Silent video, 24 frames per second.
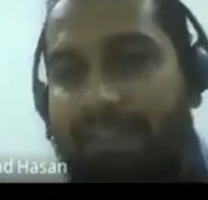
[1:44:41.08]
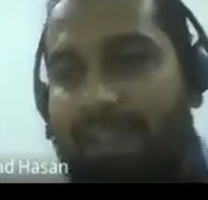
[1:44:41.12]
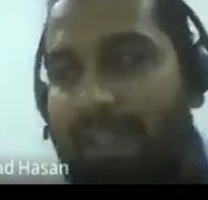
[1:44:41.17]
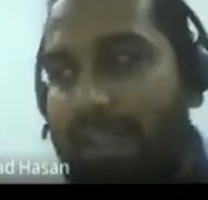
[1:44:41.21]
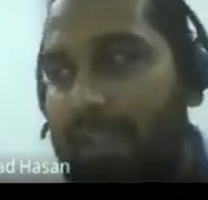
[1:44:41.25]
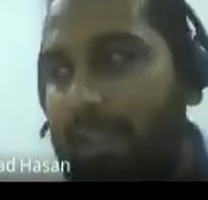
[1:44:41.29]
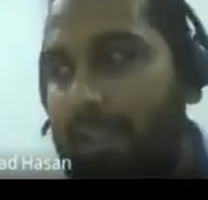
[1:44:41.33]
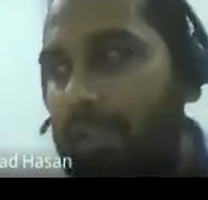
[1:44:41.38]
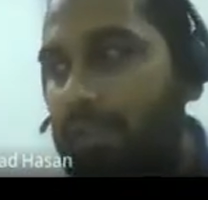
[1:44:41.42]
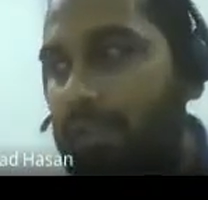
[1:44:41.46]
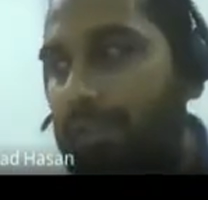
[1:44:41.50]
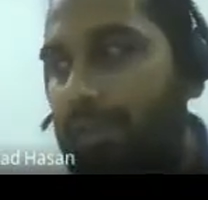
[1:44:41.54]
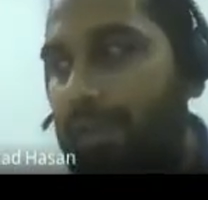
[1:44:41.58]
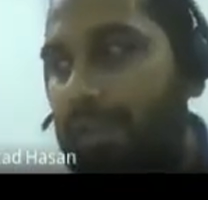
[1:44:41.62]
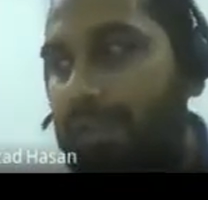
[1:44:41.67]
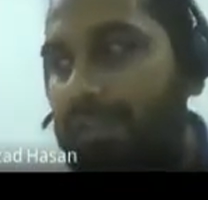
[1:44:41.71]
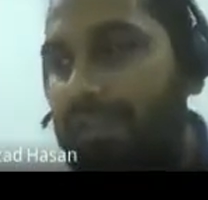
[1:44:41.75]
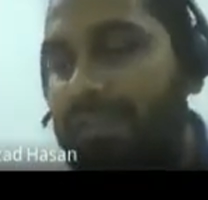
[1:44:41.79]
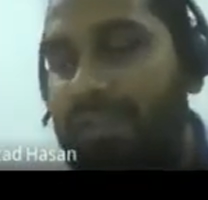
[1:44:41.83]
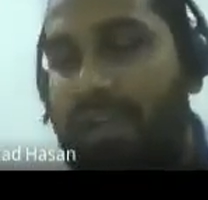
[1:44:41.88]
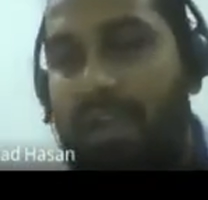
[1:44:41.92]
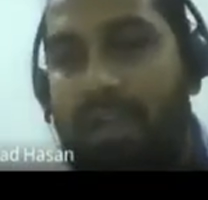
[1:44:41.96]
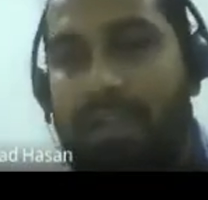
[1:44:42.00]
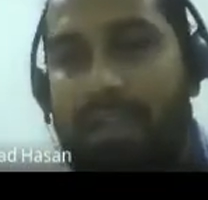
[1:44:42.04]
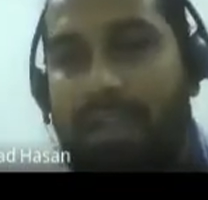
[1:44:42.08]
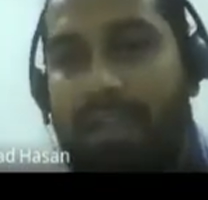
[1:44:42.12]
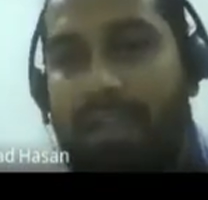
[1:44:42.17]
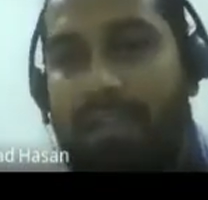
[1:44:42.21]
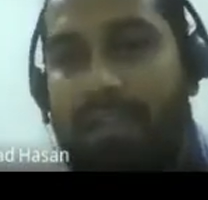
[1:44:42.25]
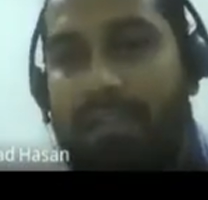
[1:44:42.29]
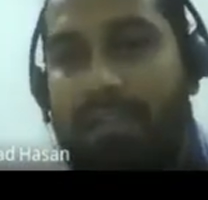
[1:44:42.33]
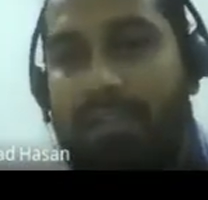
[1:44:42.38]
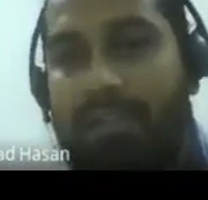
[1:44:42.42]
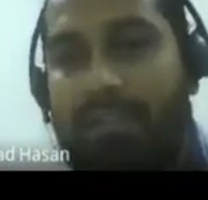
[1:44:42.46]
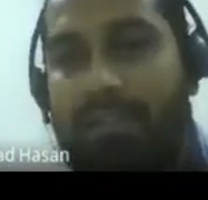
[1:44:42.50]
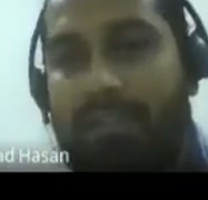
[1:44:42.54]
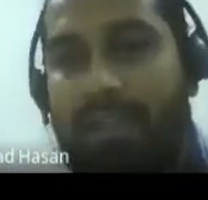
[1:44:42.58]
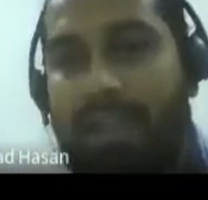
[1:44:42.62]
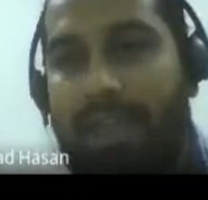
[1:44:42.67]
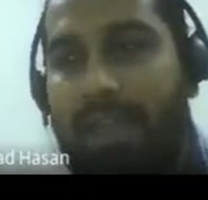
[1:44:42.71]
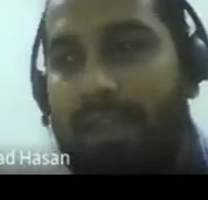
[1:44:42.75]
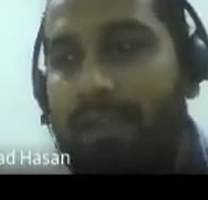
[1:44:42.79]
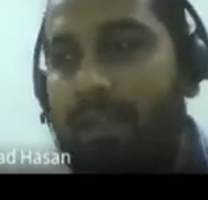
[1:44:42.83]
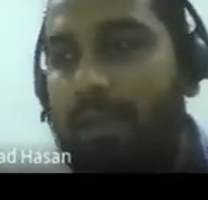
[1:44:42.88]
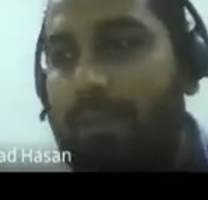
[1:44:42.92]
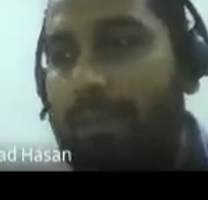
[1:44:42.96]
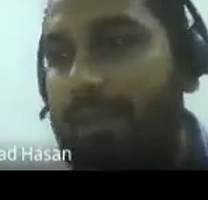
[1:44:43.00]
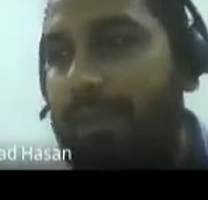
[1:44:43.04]
cycle you can start another
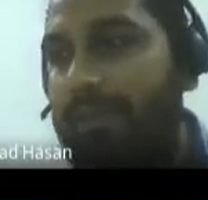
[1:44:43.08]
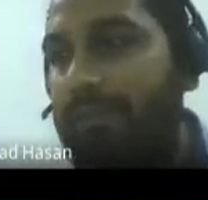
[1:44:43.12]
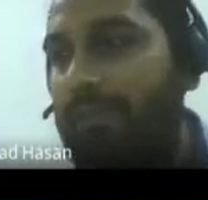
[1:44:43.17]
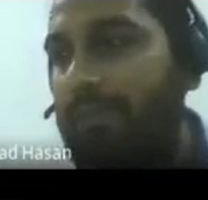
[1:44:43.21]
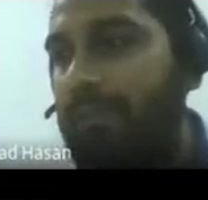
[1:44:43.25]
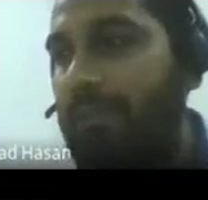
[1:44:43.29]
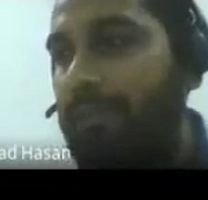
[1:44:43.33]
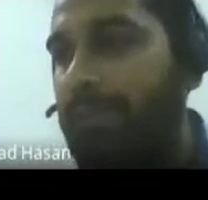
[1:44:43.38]
add operation.